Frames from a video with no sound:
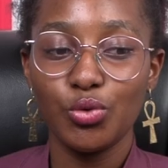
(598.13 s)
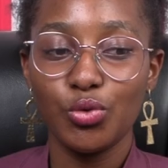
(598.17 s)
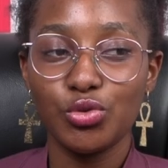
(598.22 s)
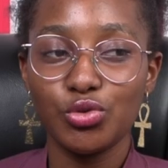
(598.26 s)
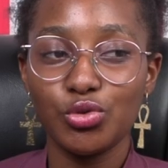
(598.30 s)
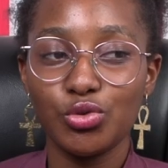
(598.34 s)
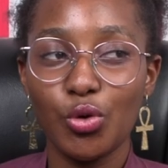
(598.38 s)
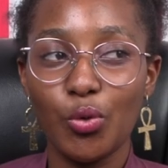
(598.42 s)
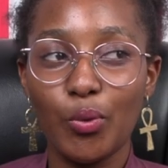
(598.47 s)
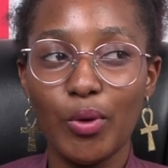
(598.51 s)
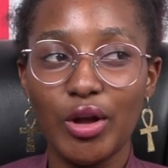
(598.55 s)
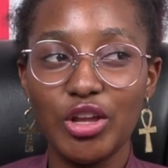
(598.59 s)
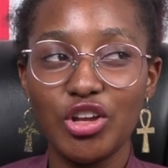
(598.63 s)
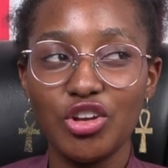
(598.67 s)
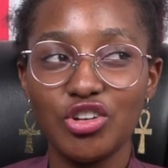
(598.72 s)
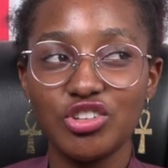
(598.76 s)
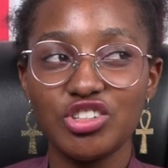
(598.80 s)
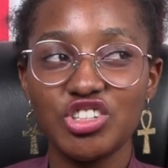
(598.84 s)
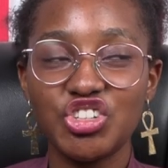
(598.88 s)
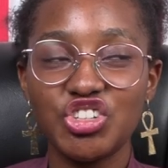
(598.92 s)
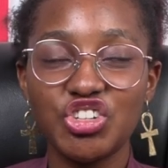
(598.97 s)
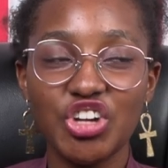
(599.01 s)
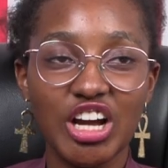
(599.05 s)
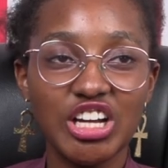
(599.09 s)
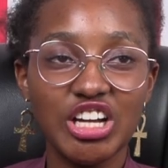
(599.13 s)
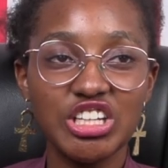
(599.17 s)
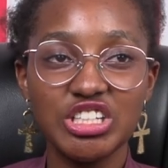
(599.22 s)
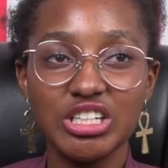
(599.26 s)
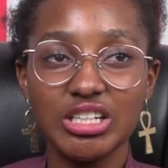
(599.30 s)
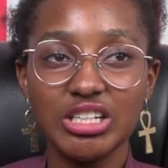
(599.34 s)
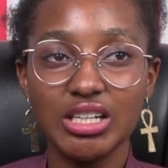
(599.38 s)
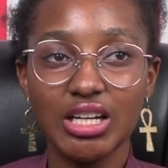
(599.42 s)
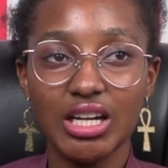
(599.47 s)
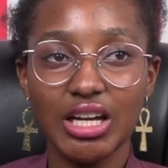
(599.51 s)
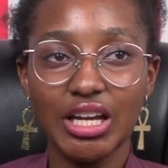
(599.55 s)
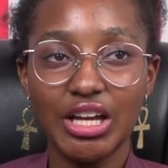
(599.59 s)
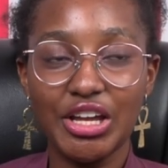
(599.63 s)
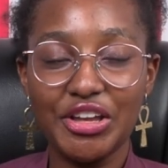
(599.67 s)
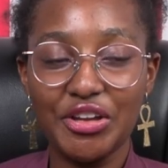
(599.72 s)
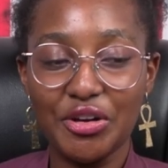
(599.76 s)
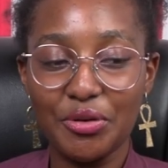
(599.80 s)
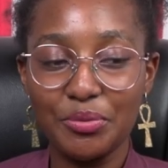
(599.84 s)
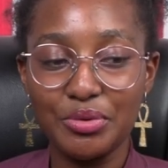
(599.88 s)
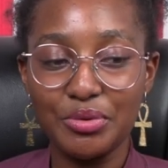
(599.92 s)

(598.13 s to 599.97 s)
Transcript: So when you're structuring your